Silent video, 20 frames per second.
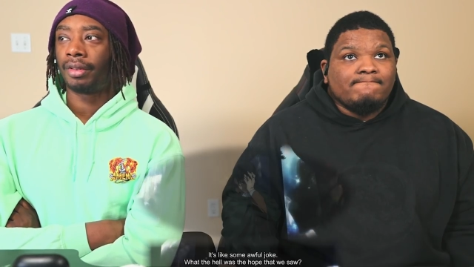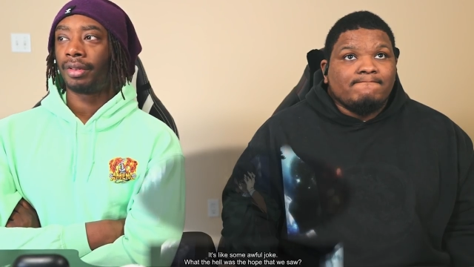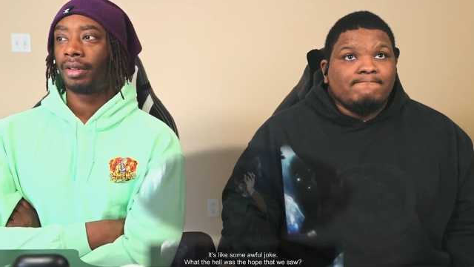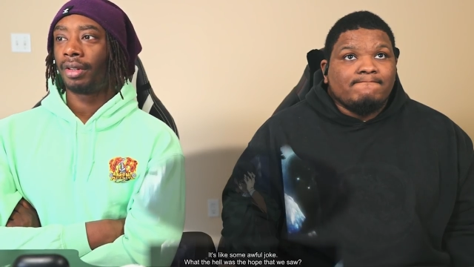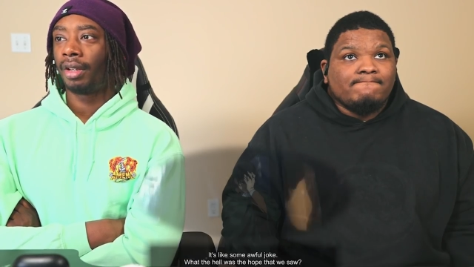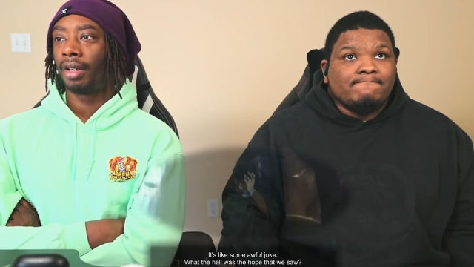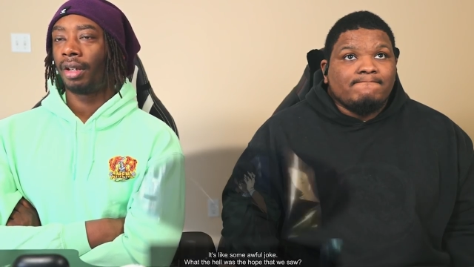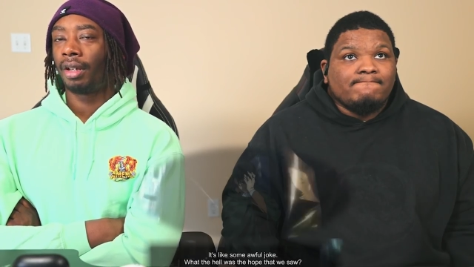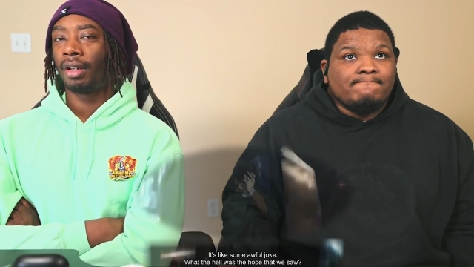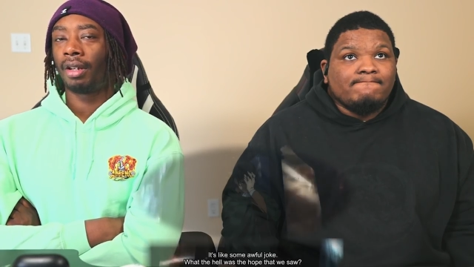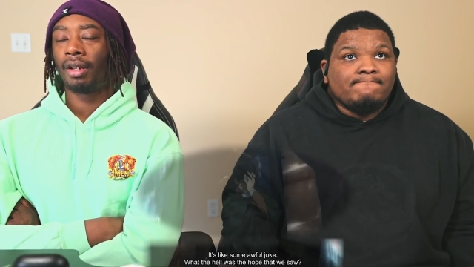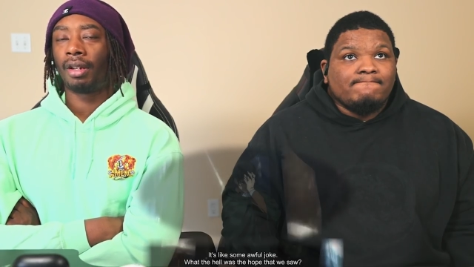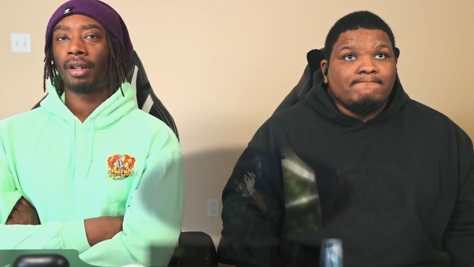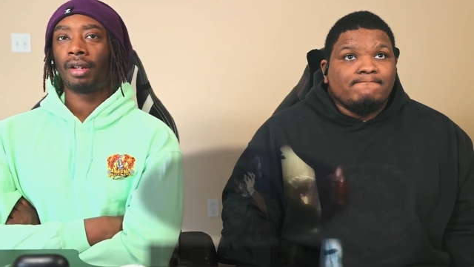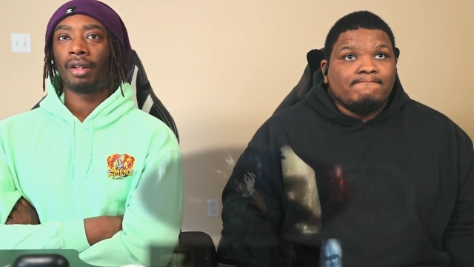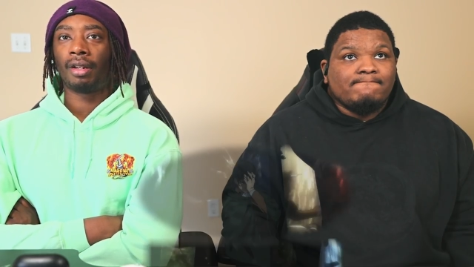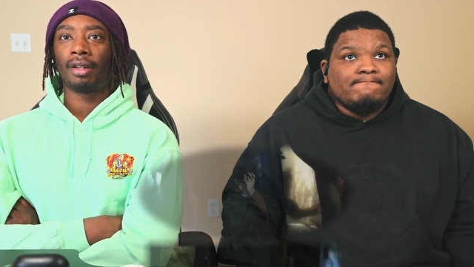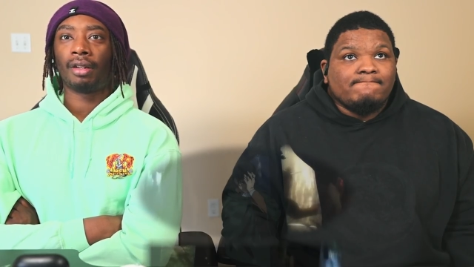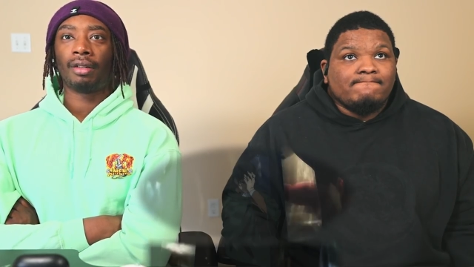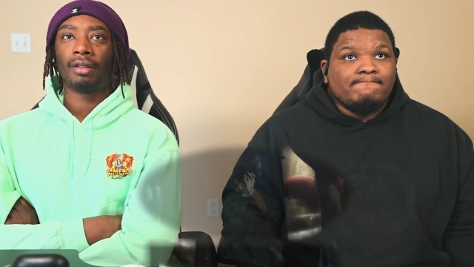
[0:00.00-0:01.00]

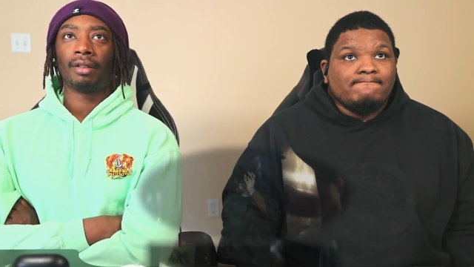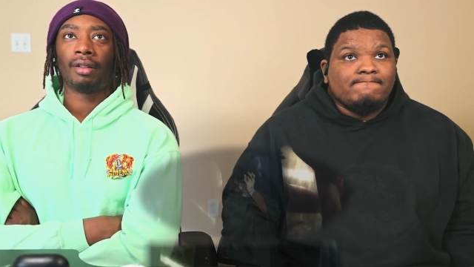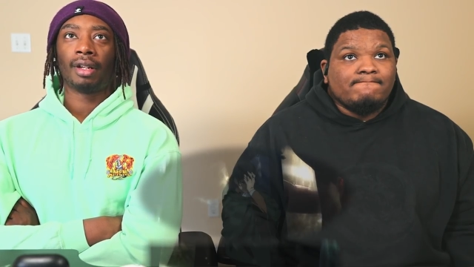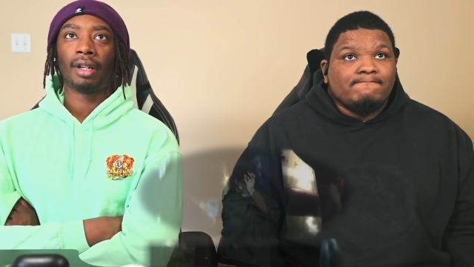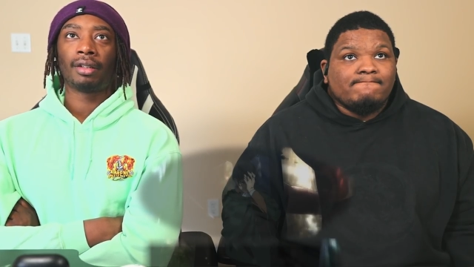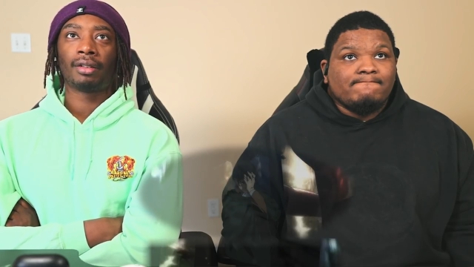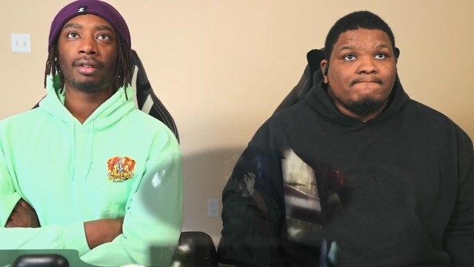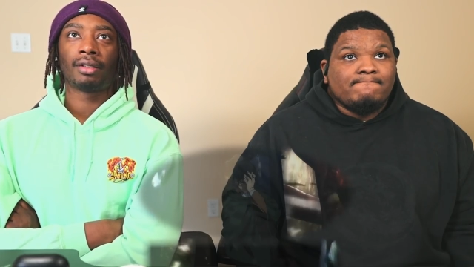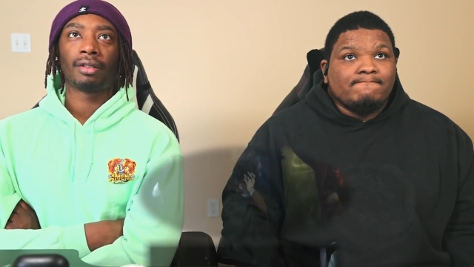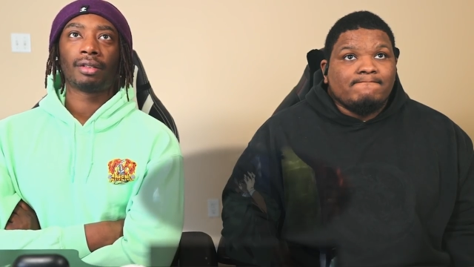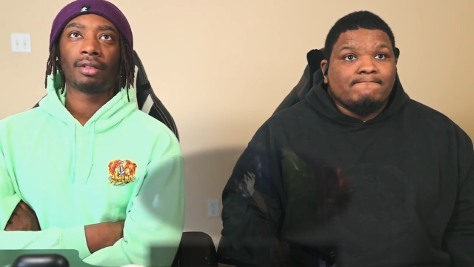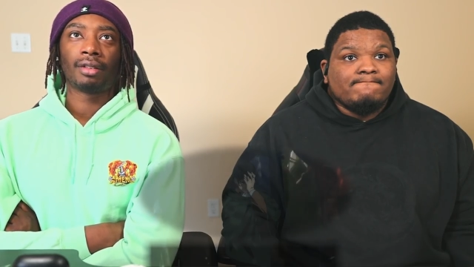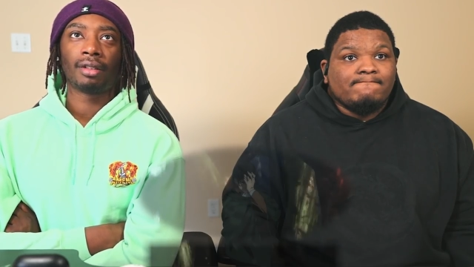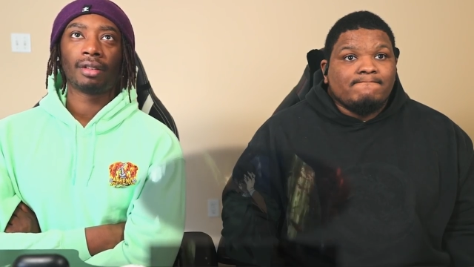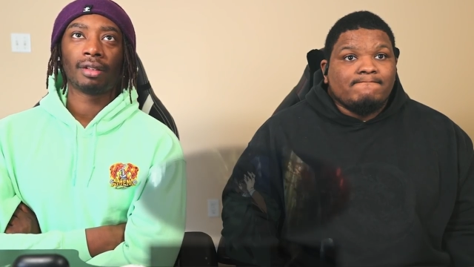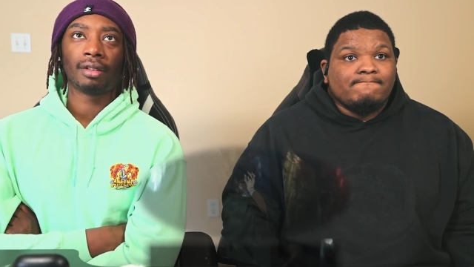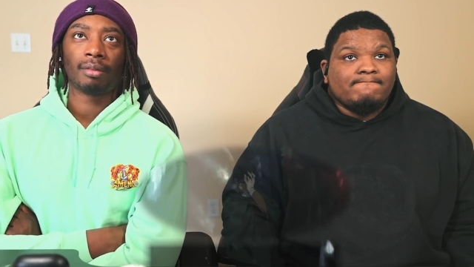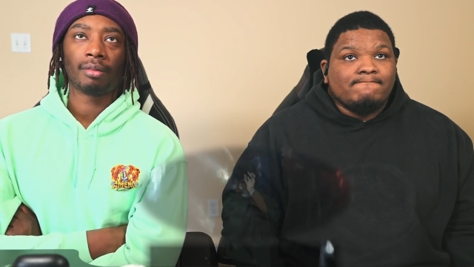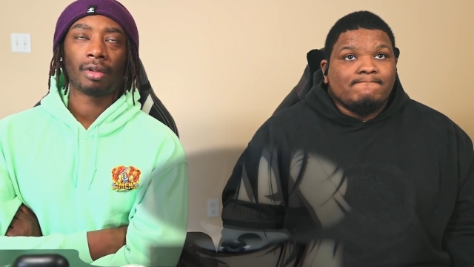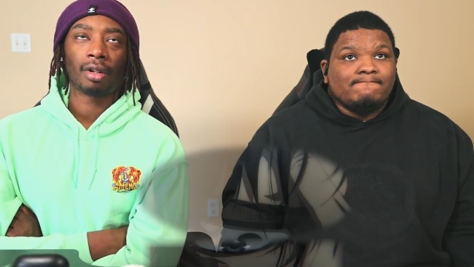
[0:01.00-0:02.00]
Speaker 1: Dang, you hate to see
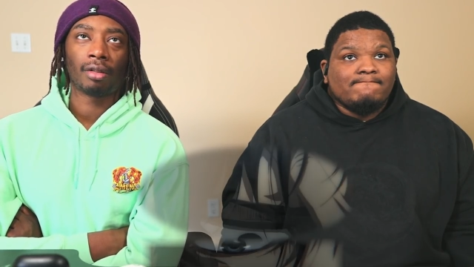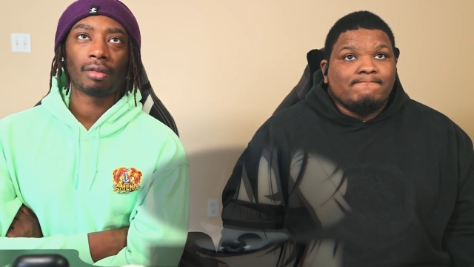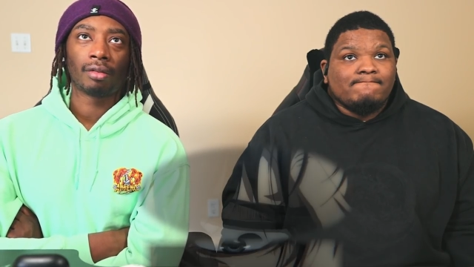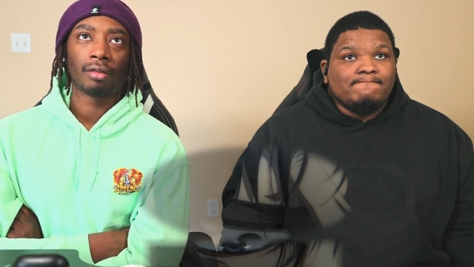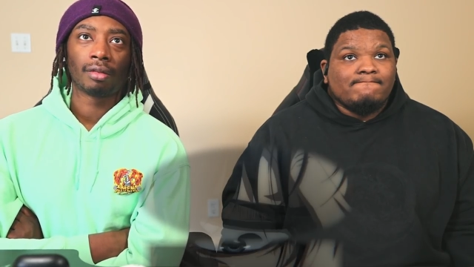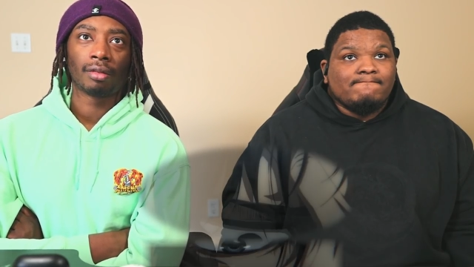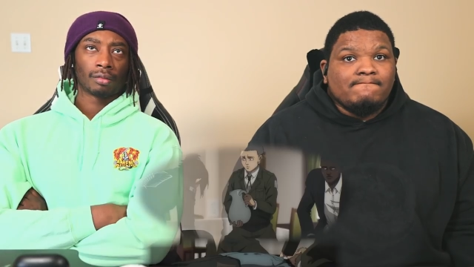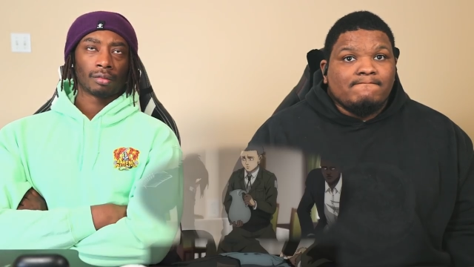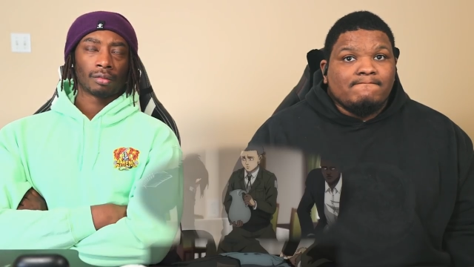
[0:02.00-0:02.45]
it, bro.